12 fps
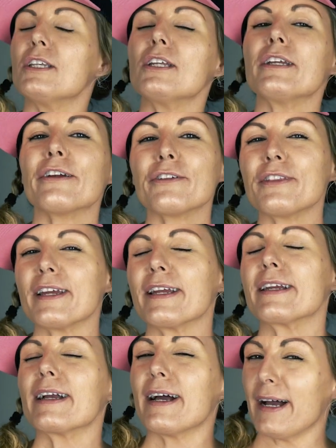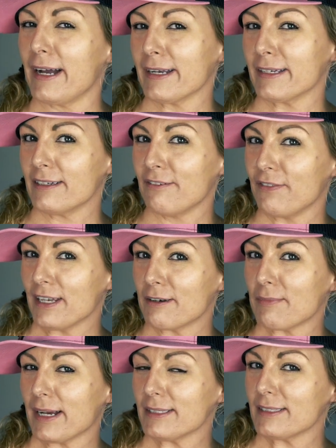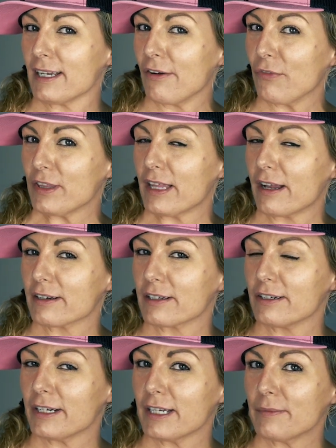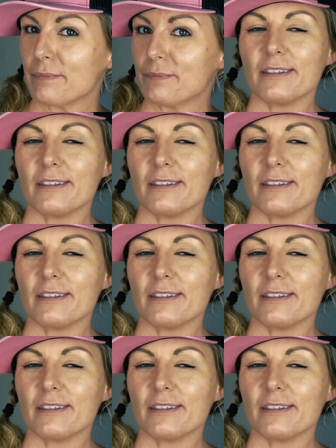Do you think I can defend myself without a gun?